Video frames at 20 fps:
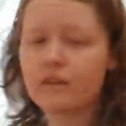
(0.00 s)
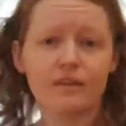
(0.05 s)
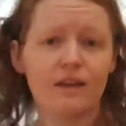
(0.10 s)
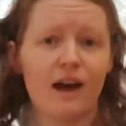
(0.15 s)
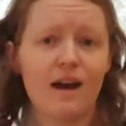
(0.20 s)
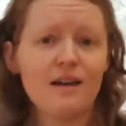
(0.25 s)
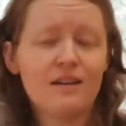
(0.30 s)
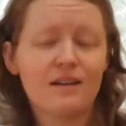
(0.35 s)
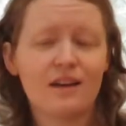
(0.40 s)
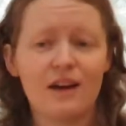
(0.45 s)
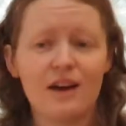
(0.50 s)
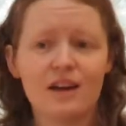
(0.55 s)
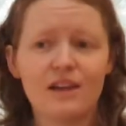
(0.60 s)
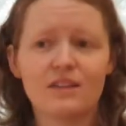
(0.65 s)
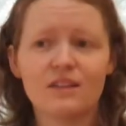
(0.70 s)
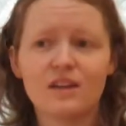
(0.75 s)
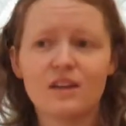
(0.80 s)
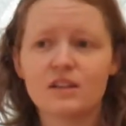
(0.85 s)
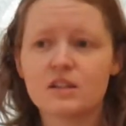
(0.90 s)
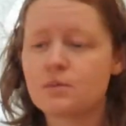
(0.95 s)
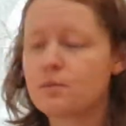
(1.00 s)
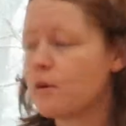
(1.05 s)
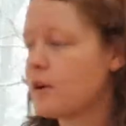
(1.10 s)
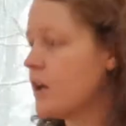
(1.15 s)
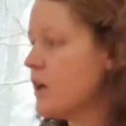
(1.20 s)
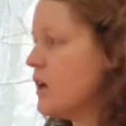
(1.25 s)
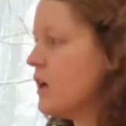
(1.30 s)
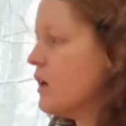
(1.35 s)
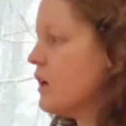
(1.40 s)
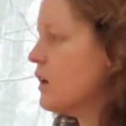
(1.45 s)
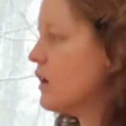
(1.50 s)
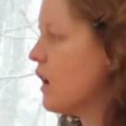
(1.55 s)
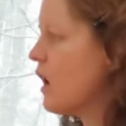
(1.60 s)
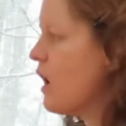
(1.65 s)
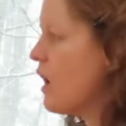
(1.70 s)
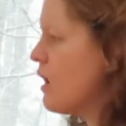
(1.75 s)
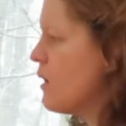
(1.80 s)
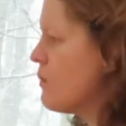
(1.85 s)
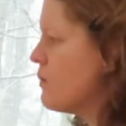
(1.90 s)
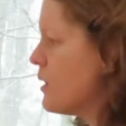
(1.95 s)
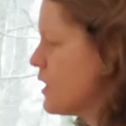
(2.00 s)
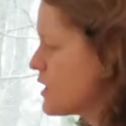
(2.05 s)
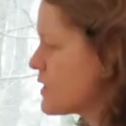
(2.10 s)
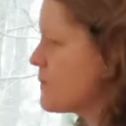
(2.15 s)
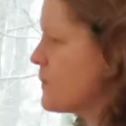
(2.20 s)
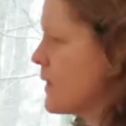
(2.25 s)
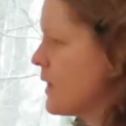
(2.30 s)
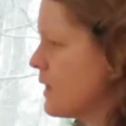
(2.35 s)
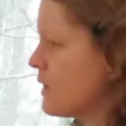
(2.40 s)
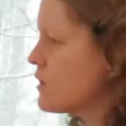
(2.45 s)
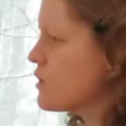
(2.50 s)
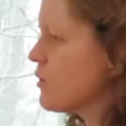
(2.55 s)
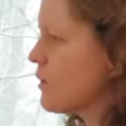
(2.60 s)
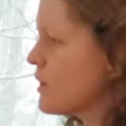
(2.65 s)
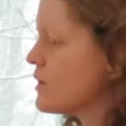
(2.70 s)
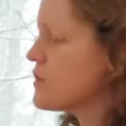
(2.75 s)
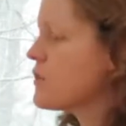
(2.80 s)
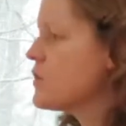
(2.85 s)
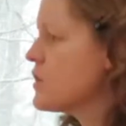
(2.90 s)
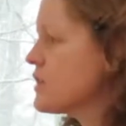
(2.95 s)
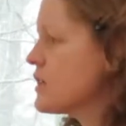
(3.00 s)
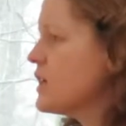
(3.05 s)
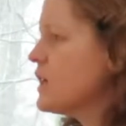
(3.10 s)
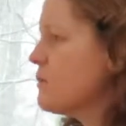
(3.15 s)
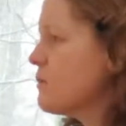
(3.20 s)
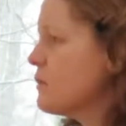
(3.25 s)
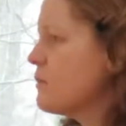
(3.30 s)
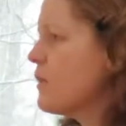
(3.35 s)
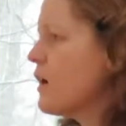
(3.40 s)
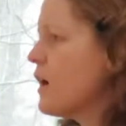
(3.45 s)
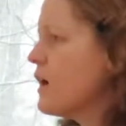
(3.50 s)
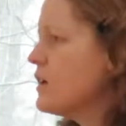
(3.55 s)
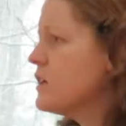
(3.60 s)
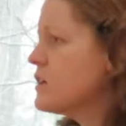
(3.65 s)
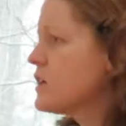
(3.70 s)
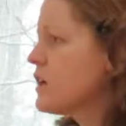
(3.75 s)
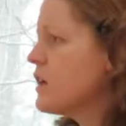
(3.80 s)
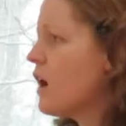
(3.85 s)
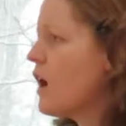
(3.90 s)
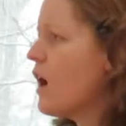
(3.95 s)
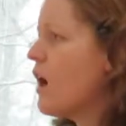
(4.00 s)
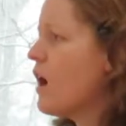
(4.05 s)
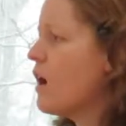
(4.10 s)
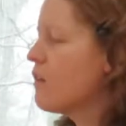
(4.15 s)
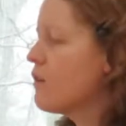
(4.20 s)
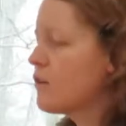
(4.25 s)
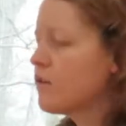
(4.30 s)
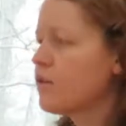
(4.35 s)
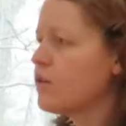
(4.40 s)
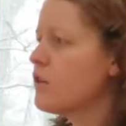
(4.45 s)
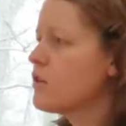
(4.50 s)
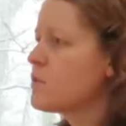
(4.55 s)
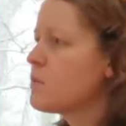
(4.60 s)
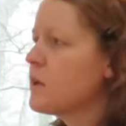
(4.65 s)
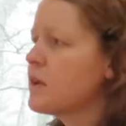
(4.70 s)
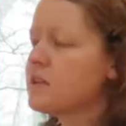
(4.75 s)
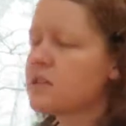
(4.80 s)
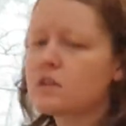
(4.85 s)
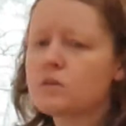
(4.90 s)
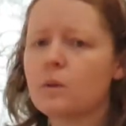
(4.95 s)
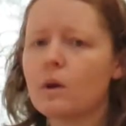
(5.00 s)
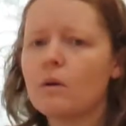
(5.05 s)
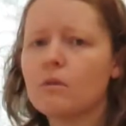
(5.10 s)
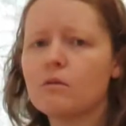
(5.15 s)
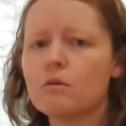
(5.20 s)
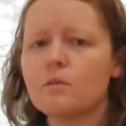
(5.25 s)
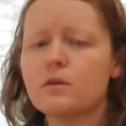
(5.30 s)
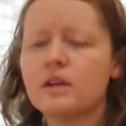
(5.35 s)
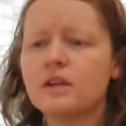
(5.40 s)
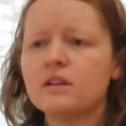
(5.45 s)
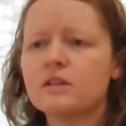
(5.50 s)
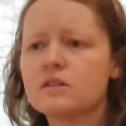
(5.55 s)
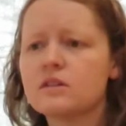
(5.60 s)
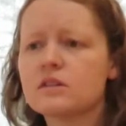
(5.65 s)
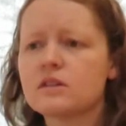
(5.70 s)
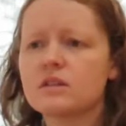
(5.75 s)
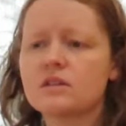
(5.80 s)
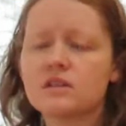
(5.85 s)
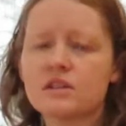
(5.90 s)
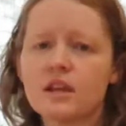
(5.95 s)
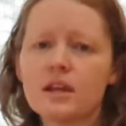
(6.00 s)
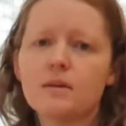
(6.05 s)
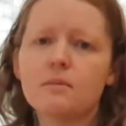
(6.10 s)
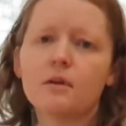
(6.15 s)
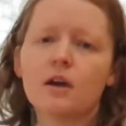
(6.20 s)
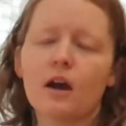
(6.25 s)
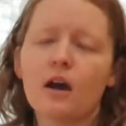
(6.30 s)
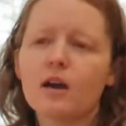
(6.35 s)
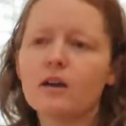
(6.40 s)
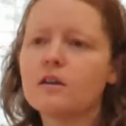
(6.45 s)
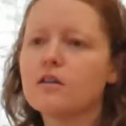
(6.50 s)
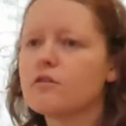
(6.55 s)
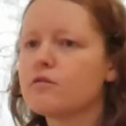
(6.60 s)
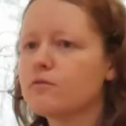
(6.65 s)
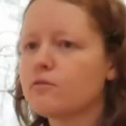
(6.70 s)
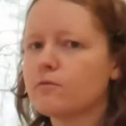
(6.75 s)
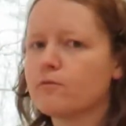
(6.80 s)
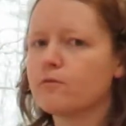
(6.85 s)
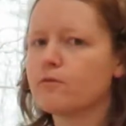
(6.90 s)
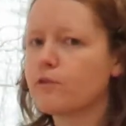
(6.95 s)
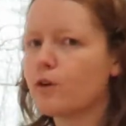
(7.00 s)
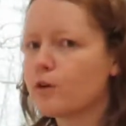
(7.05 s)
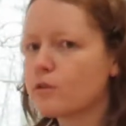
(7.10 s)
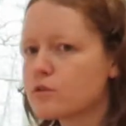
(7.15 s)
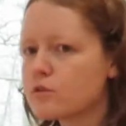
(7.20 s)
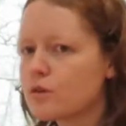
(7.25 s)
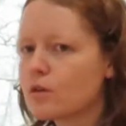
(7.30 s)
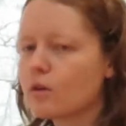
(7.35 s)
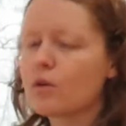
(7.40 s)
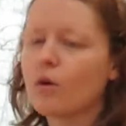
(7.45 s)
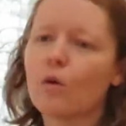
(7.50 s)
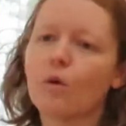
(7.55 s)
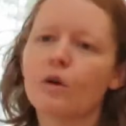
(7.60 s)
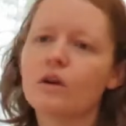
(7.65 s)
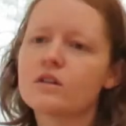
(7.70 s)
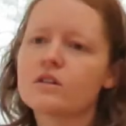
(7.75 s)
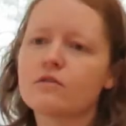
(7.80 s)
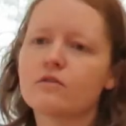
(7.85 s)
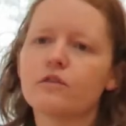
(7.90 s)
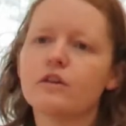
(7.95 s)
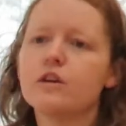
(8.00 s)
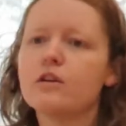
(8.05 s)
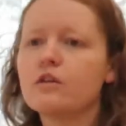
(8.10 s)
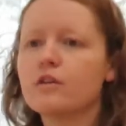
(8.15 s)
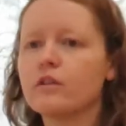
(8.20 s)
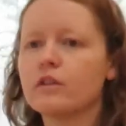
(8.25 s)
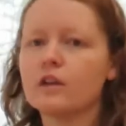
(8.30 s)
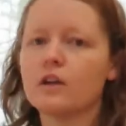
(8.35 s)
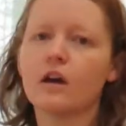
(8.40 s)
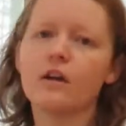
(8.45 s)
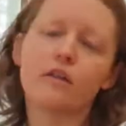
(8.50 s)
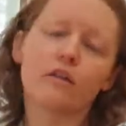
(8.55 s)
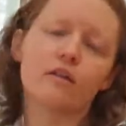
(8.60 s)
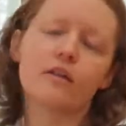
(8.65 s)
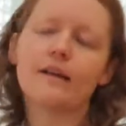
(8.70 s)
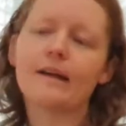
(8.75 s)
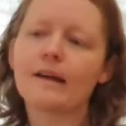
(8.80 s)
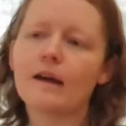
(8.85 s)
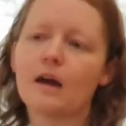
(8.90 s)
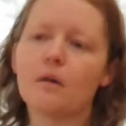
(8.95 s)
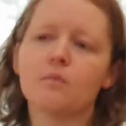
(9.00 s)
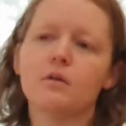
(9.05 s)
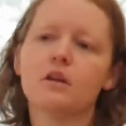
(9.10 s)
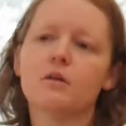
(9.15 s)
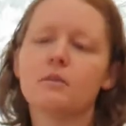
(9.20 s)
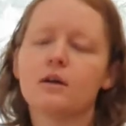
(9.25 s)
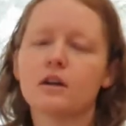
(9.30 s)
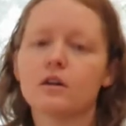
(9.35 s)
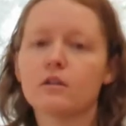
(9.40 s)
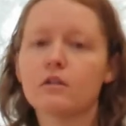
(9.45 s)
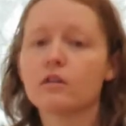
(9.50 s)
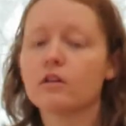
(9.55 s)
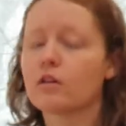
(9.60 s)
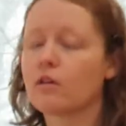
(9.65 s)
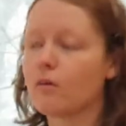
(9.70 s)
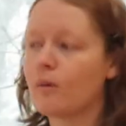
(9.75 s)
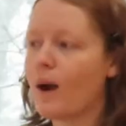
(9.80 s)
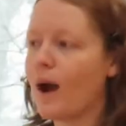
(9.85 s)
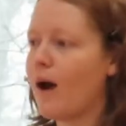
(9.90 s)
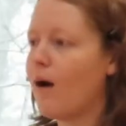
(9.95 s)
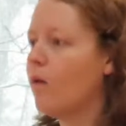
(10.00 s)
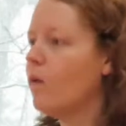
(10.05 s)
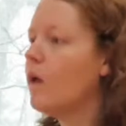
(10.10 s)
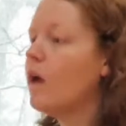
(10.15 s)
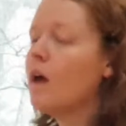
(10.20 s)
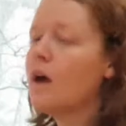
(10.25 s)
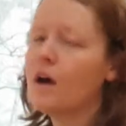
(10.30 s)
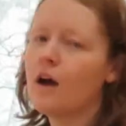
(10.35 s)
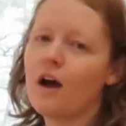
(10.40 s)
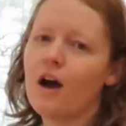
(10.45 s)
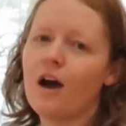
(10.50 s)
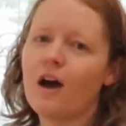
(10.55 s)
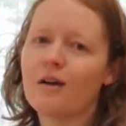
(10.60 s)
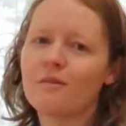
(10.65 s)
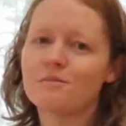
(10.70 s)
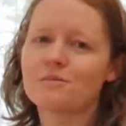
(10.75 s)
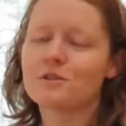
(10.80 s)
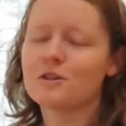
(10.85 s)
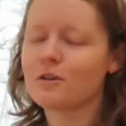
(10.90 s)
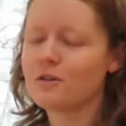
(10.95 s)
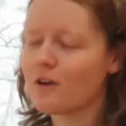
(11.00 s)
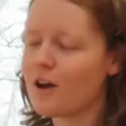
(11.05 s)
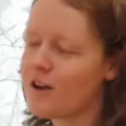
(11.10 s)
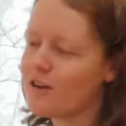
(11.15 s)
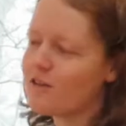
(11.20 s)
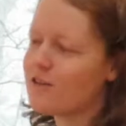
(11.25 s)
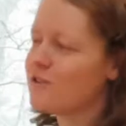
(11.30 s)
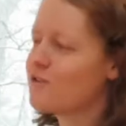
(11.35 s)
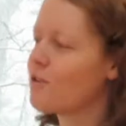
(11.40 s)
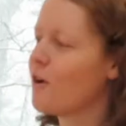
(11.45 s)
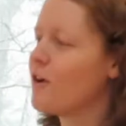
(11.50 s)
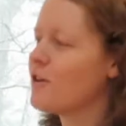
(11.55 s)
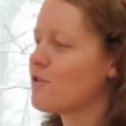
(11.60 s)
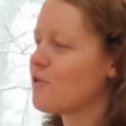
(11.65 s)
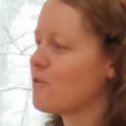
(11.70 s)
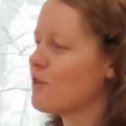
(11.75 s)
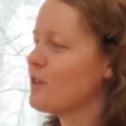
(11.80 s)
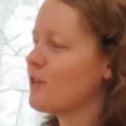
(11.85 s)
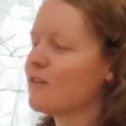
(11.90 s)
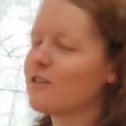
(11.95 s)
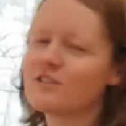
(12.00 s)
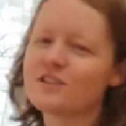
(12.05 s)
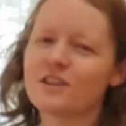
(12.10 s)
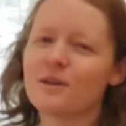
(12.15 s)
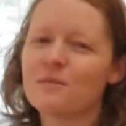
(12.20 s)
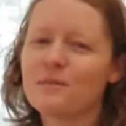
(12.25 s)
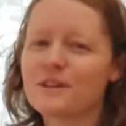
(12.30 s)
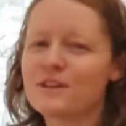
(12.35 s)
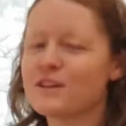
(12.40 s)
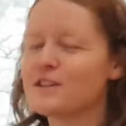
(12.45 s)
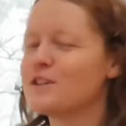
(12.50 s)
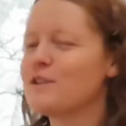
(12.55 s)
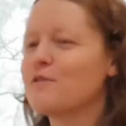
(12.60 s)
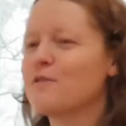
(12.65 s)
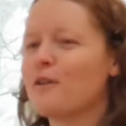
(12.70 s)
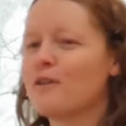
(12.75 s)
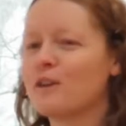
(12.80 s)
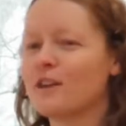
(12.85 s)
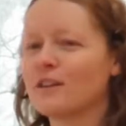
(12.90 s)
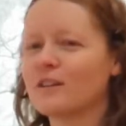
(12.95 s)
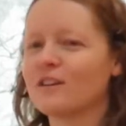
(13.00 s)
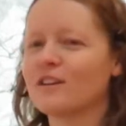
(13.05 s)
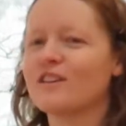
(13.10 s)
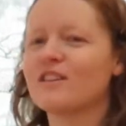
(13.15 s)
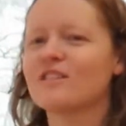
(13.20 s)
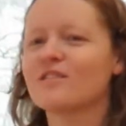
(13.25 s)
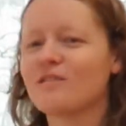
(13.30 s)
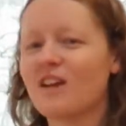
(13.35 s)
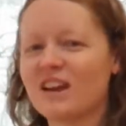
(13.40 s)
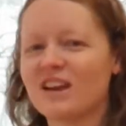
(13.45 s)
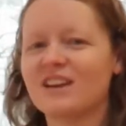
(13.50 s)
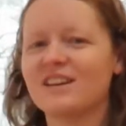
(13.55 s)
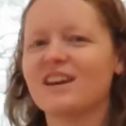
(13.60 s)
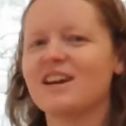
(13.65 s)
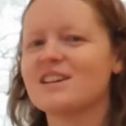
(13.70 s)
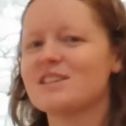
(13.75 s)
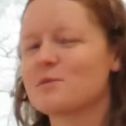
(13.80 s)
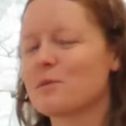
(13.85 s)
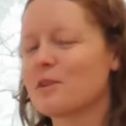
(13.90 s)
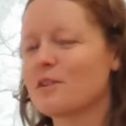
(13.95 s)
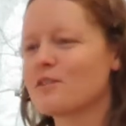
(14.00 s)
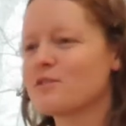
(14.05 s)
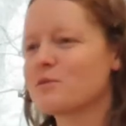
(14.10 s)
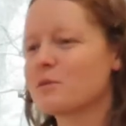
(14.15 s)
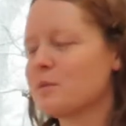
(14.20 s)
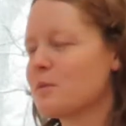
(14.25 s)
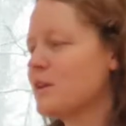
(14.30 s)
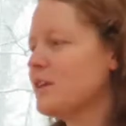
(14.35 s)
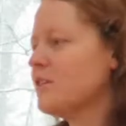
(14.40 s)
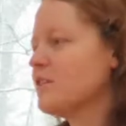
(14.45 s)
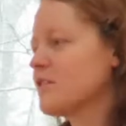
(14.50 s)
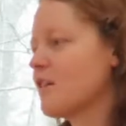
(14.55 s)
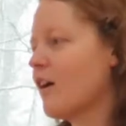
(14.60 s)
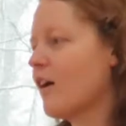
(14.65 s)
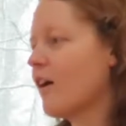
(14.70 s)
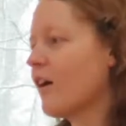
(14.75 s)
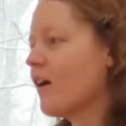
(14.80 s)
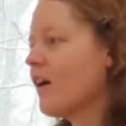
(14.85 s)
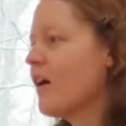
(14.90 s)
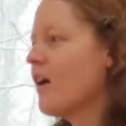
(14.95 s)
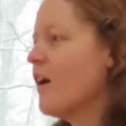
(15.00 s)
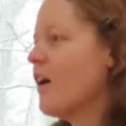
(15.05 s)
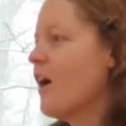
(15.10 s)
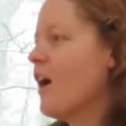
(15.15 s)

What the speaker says: than that, I think it's pretty explanatory, so just keep in mind, look for those places where it repeats the same kind of verse or chorus feel, either the accompaniment or the chorale, so you're not trying to relearn something that you've already learned. Recognize where those repeats are,